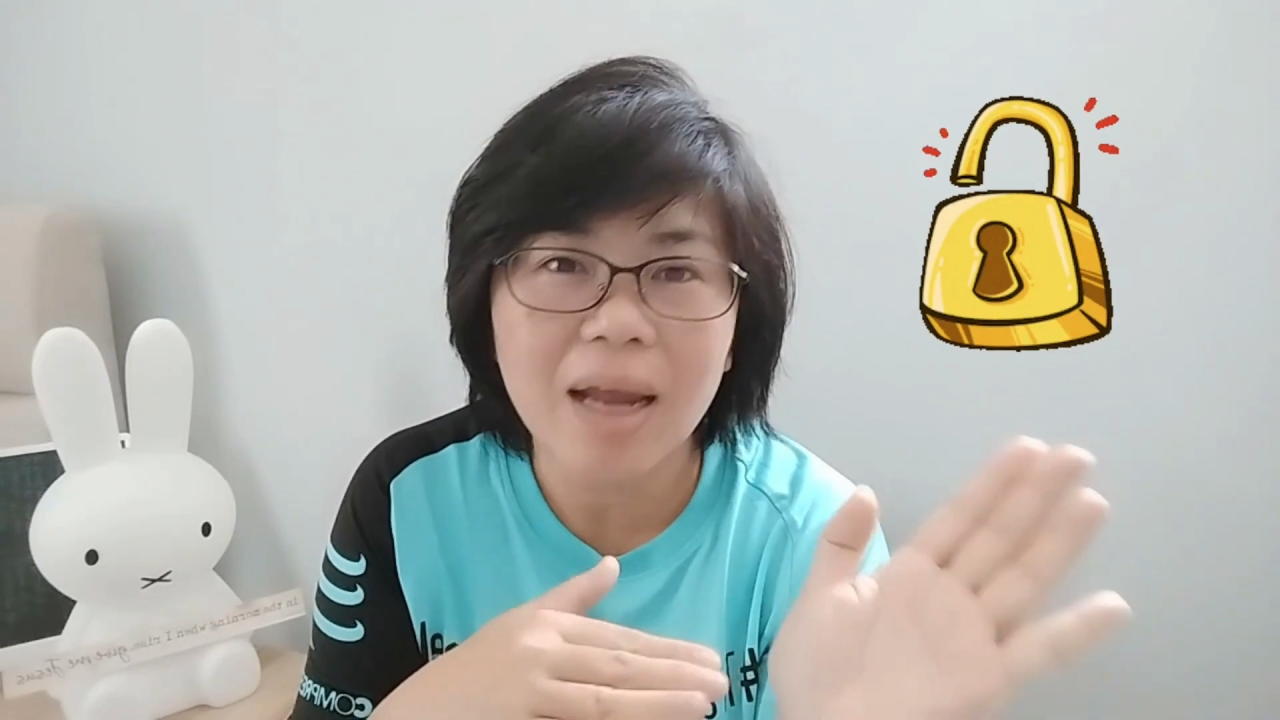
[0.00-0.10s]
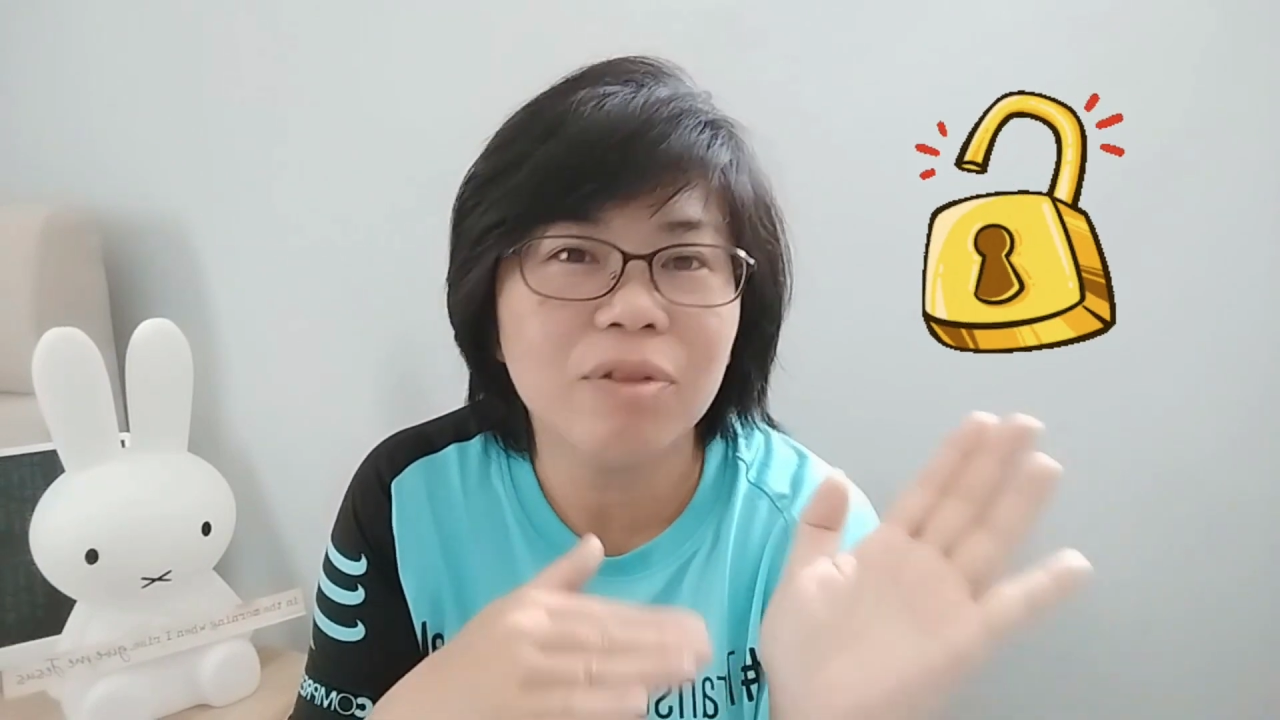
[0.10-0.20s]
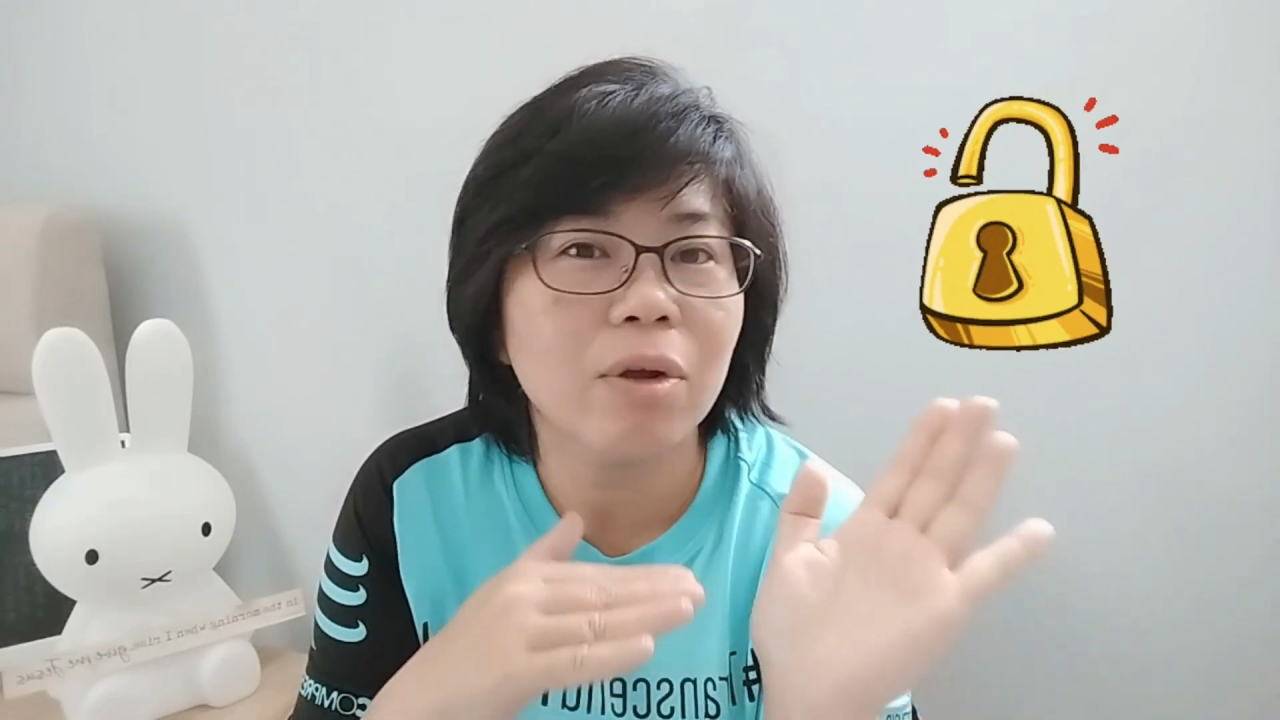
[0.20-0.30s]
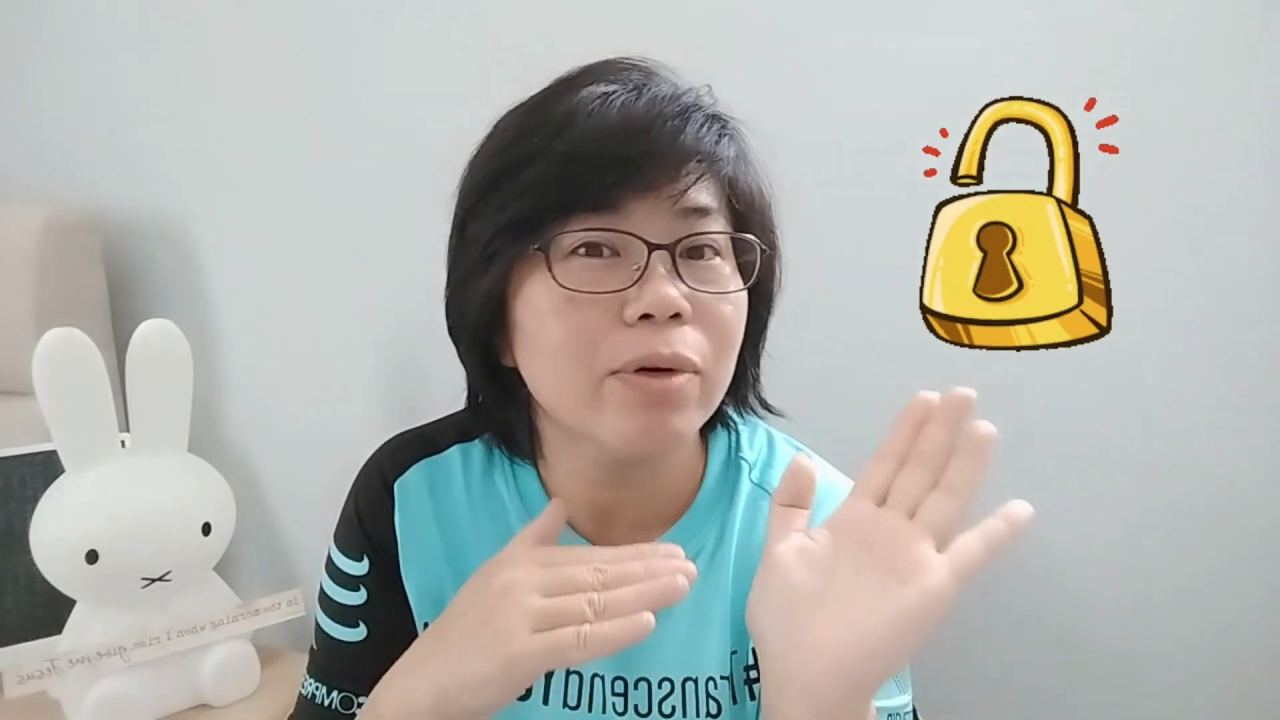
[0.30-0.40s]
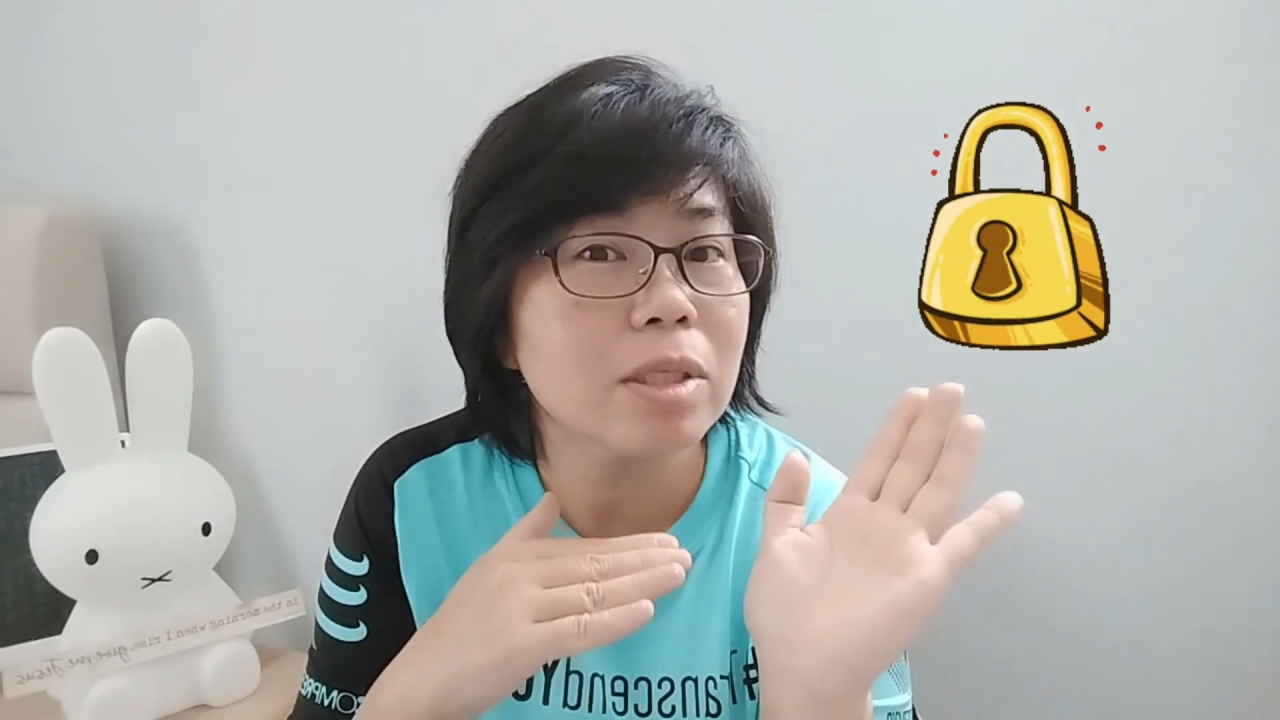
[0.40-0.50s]

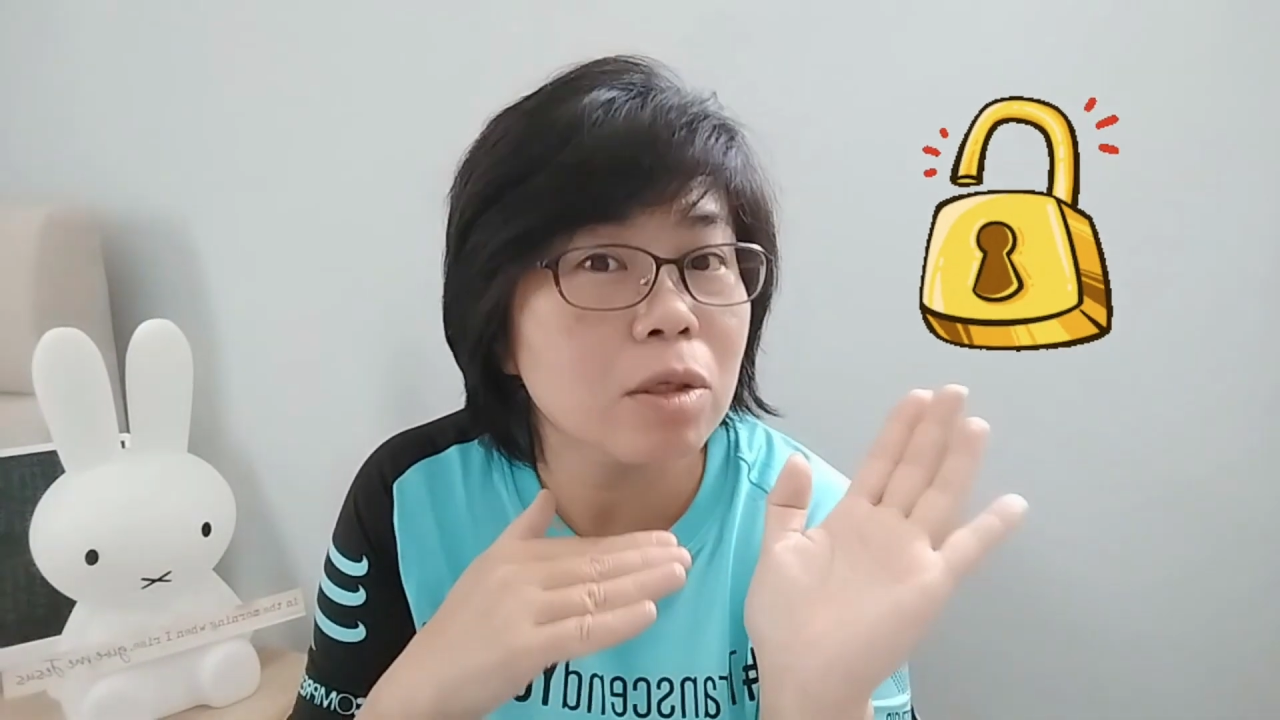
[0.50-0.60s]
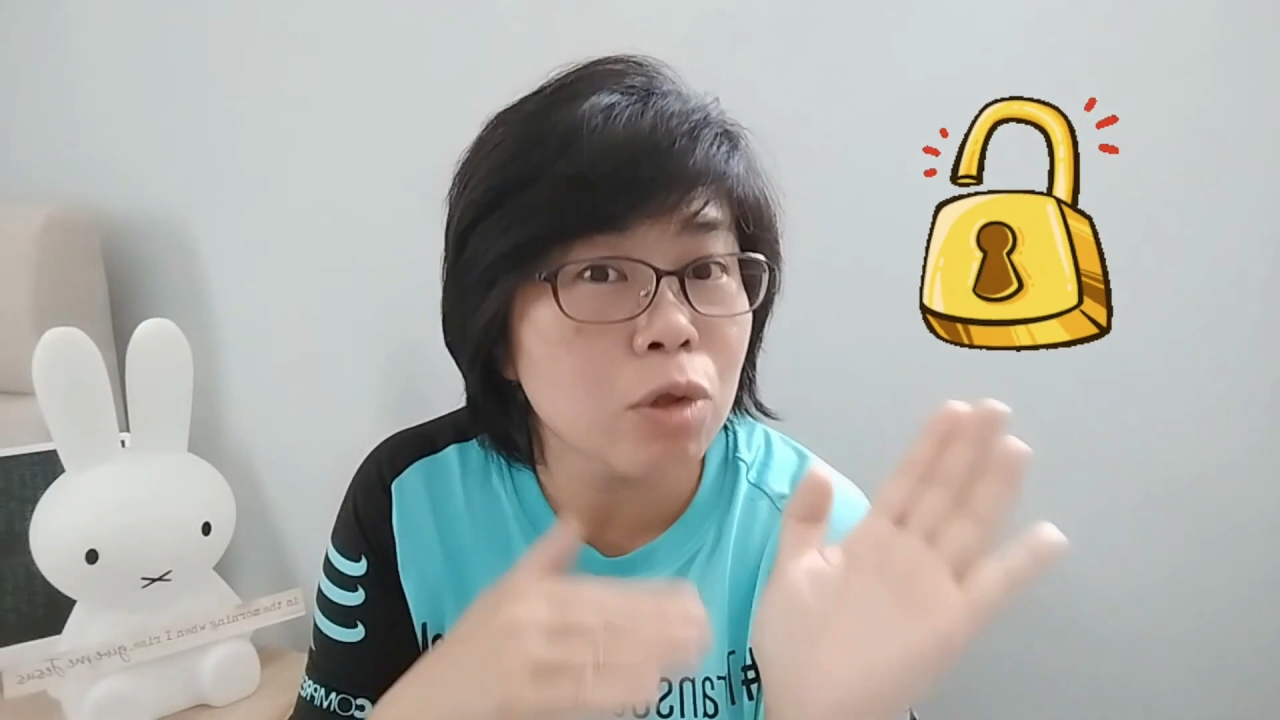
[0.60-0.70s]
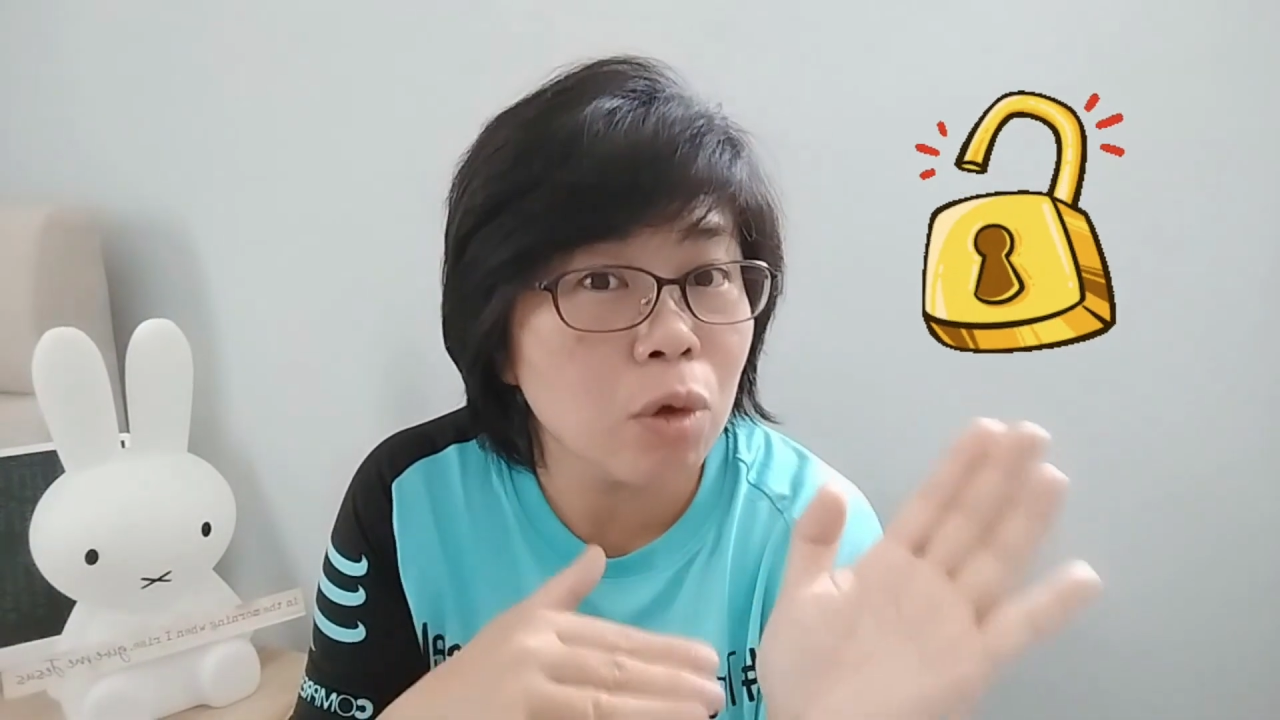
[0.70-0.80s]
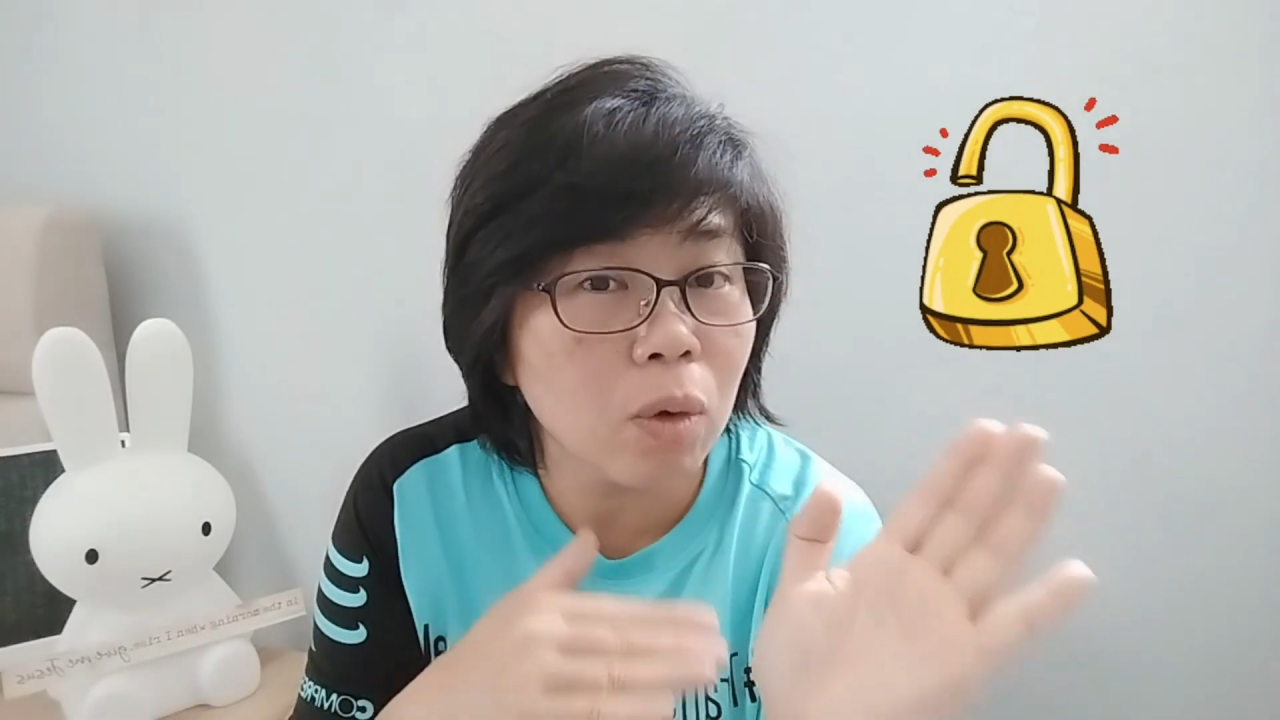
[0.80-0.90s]
and there is no